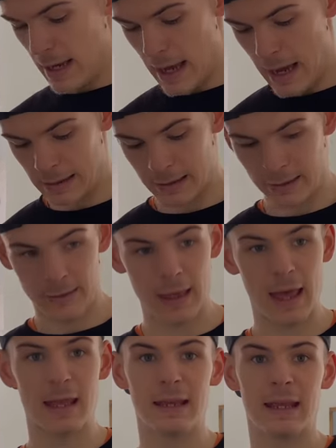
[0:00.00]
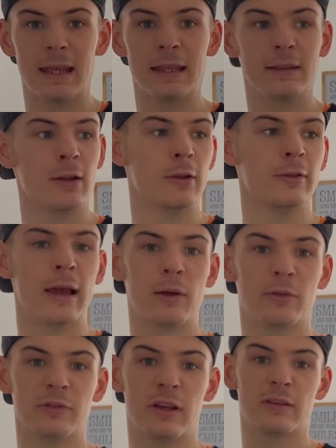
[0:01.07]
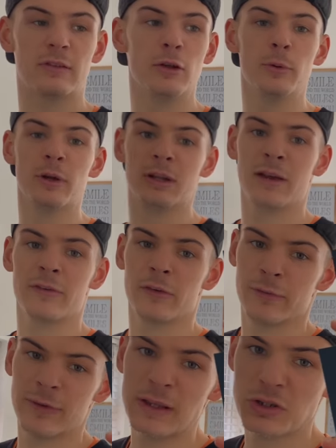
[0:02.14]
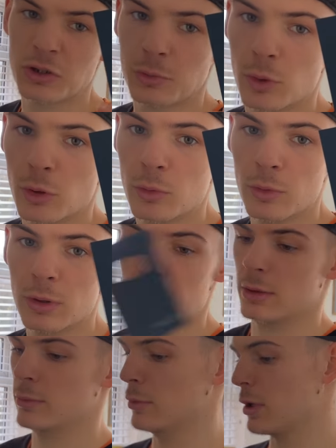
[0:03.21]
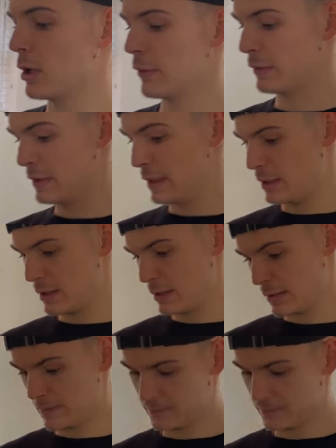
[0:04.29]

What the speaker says: And then in the downstairs loo, we're going to have a feature wall. What colour is this?